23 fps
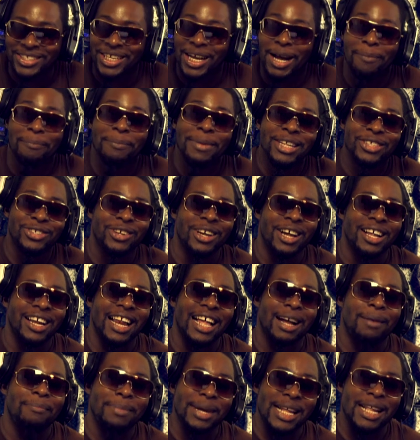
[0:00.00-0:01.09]
a
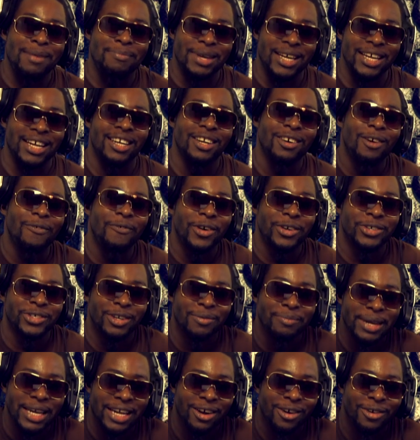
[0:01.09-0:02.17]
mini me, a little version
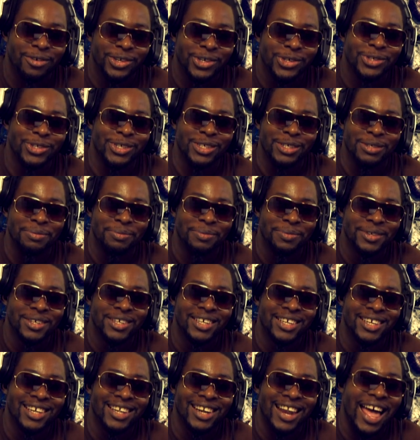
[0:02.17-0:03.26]
of me on YouTube.
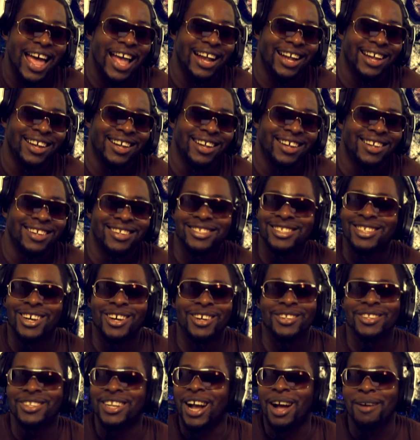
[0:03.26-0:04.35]

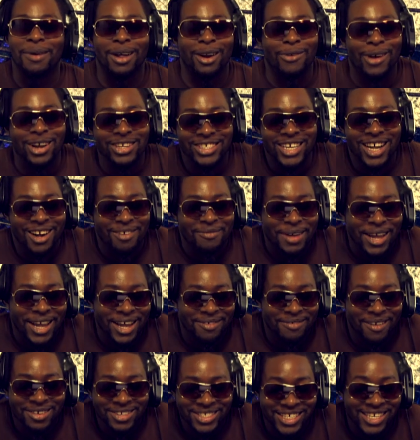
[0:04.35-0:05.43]
So y'all better watch out,
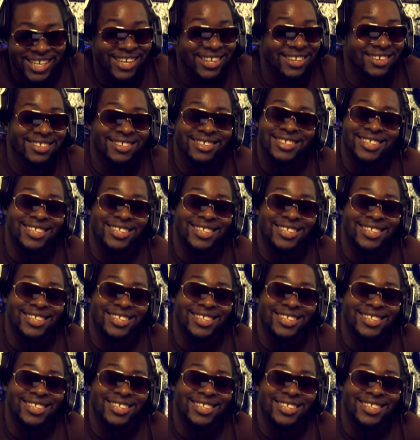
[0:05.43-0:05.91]
man. My son,